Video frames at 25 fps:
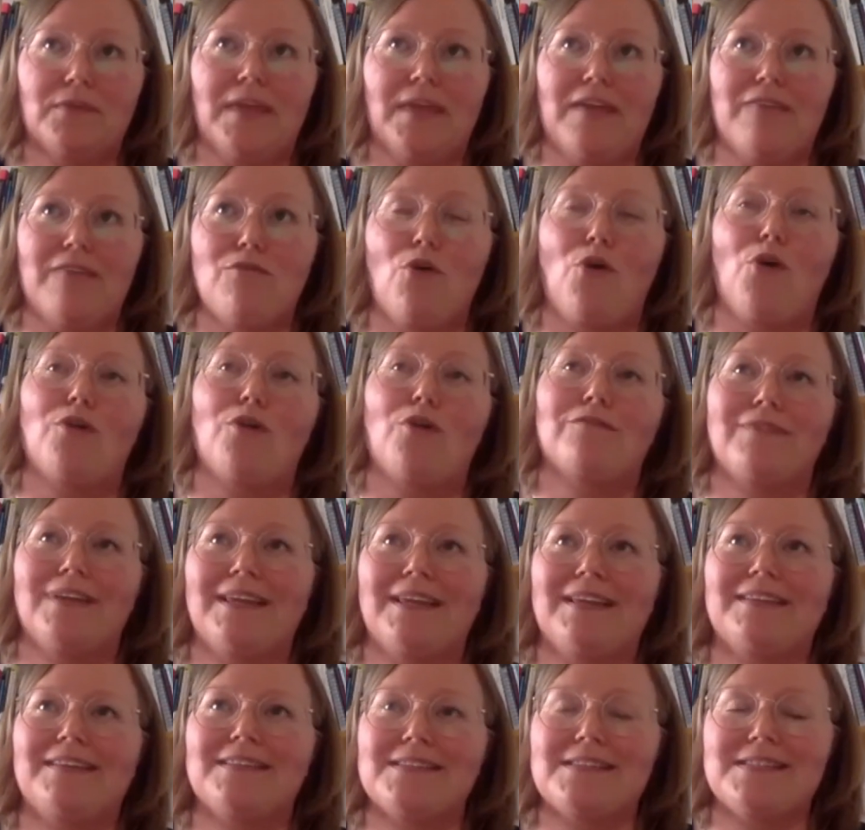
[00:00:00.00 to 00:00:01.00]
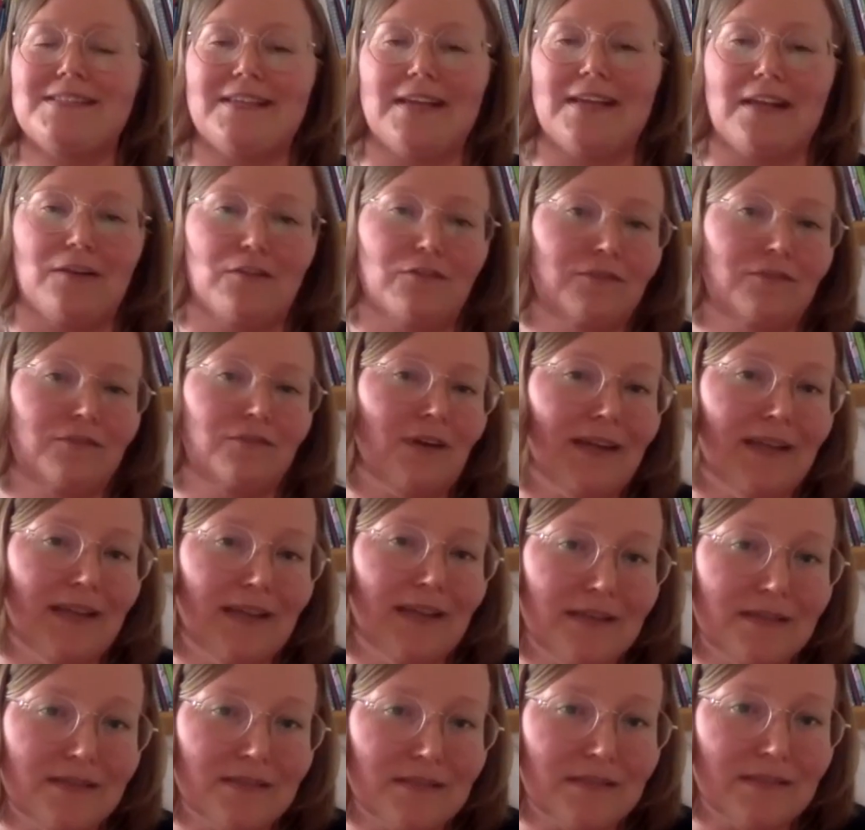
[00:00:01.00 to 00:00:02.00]
evolving the self, I
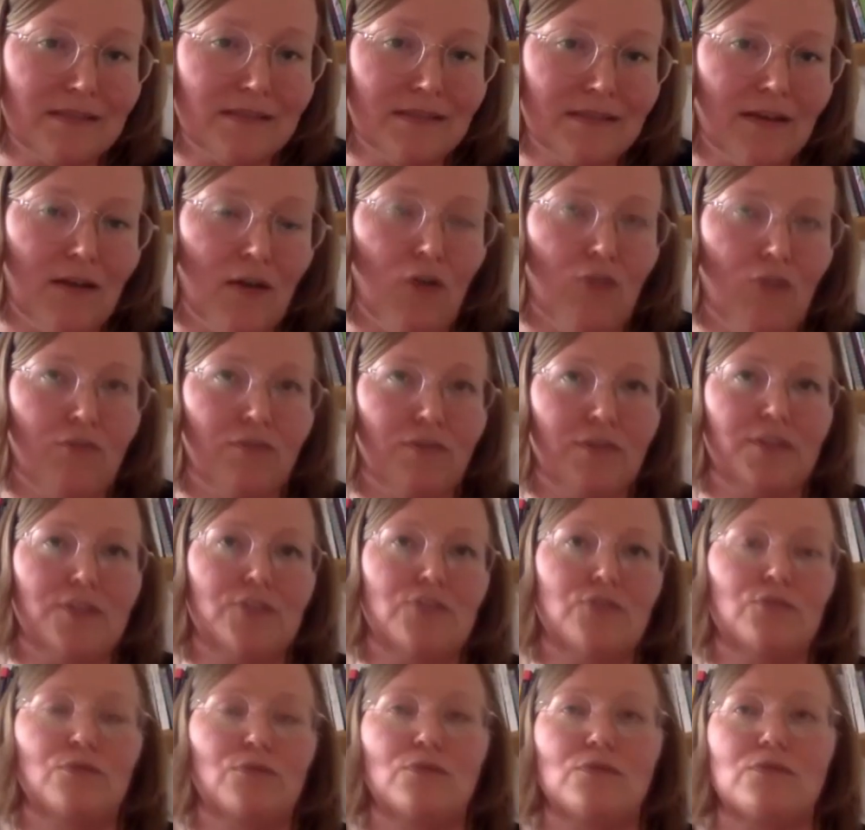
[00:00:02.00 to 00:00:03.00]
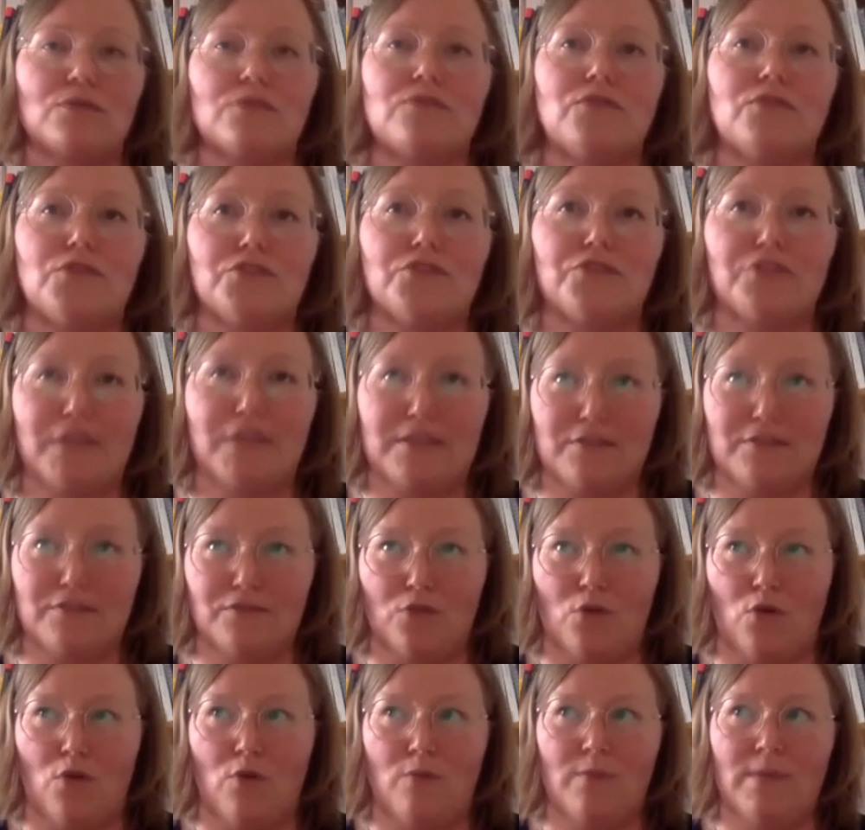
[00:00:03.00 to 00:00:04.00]
guess, offer tools for
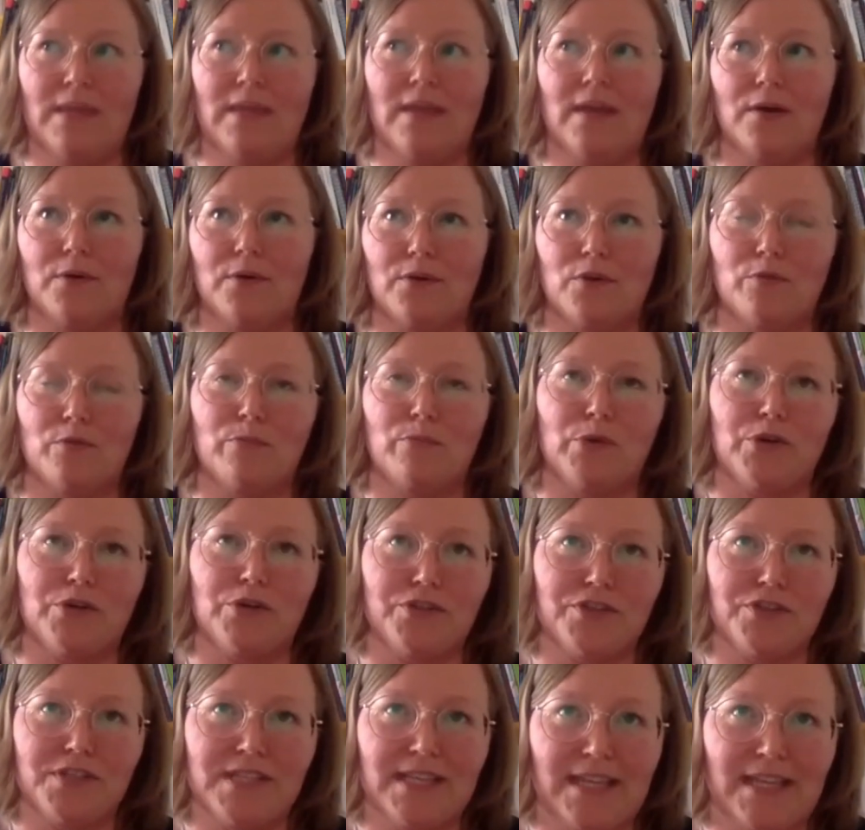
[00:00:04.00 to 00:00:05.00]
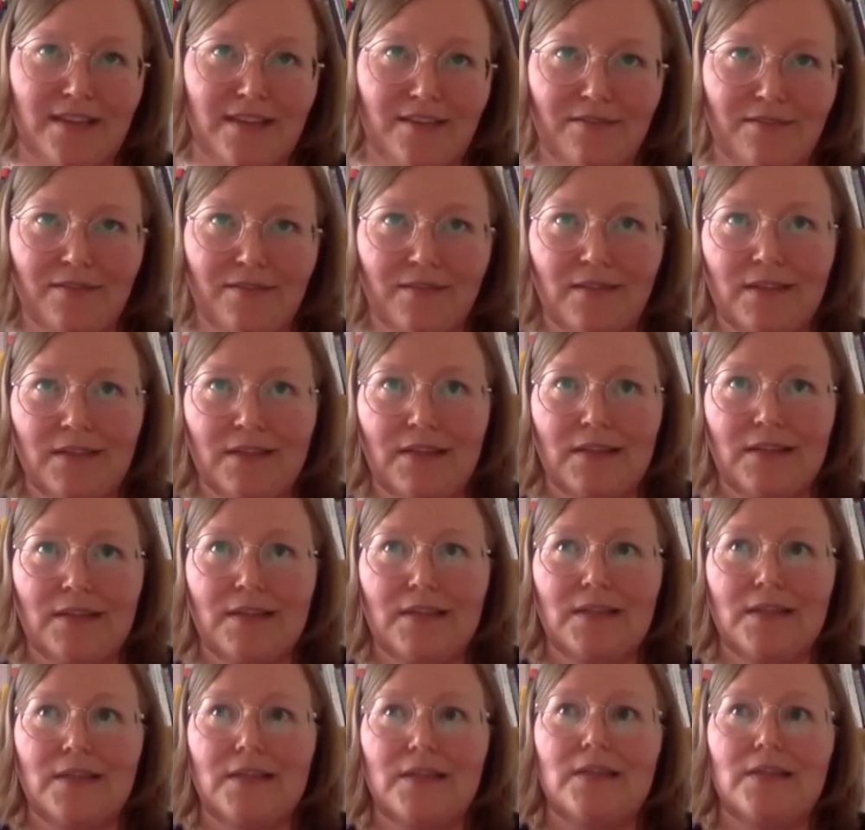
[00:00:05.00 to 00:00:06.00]
transforming how you perceive
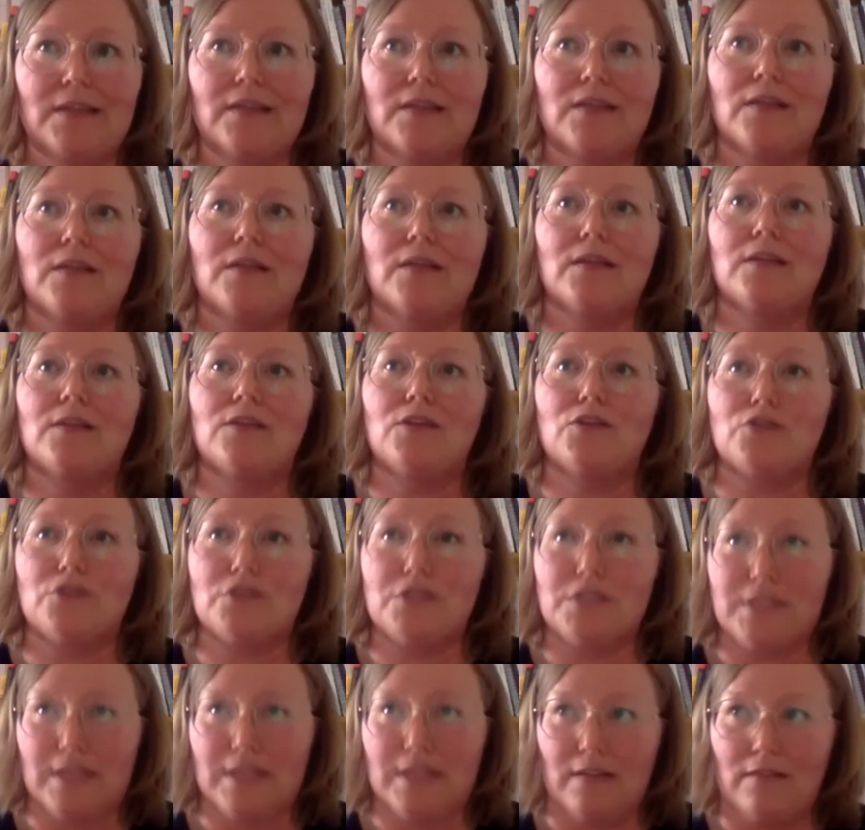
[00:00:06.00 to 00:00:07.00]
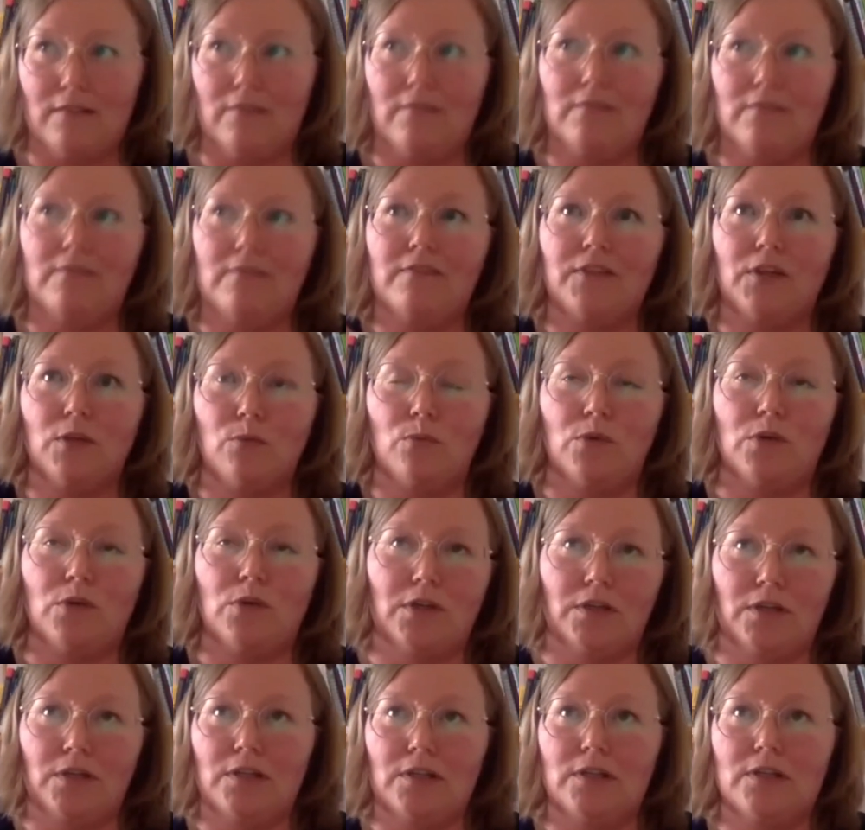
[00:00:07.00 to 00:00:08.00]
yourself, the
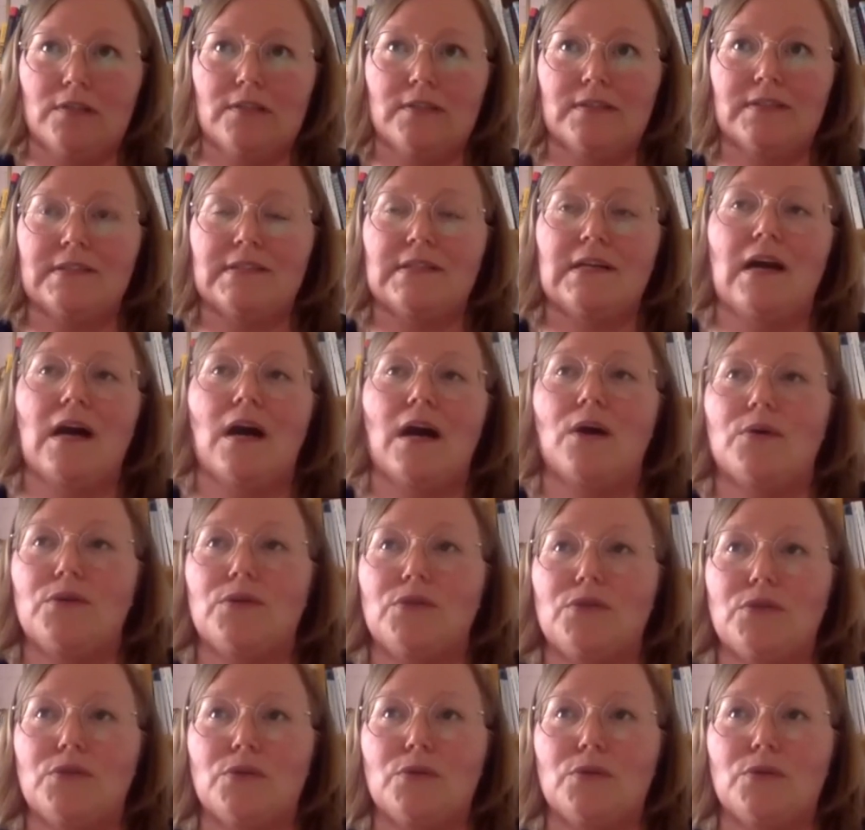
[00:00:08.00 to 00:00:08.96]
world, how